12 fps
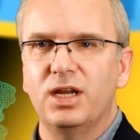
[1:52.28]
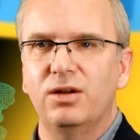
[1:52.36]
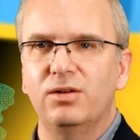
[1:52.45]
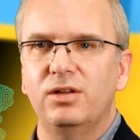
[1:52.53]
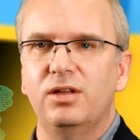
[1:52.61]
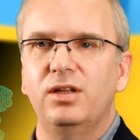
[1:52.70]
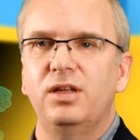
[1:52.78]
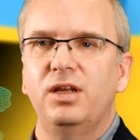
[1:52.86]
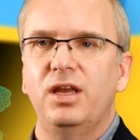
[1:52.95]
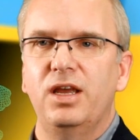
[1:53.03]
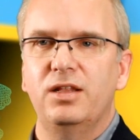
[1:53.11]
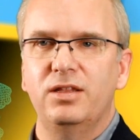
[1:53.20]
down,
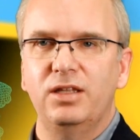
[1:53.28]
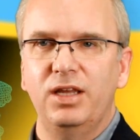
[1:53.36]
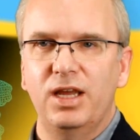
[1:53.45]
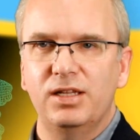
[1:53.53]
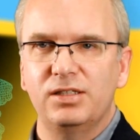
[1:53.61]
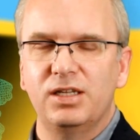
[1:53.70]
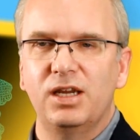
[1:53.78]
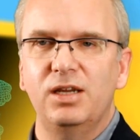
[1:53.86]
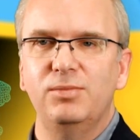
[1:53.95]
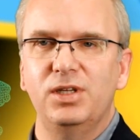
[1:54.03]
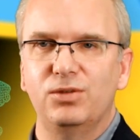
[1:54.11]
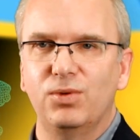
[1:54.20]
and the
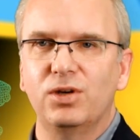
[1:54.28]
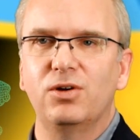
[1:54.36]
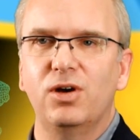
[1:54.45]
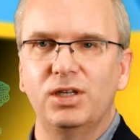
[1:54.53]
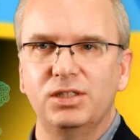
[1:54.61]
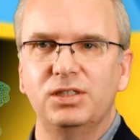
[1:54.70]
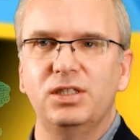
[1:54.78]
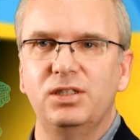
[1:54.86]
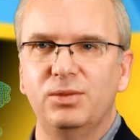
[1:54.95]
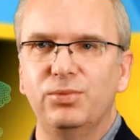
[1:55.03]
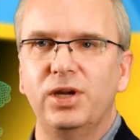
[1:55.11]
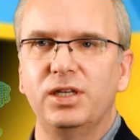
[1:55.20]
enzyme is what causes
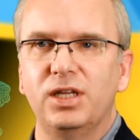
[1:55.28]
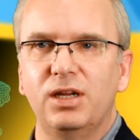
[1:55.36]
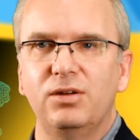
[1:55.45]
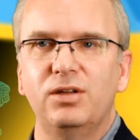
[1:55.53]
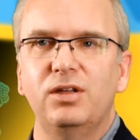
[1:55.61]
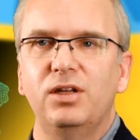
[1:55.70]
it to break down.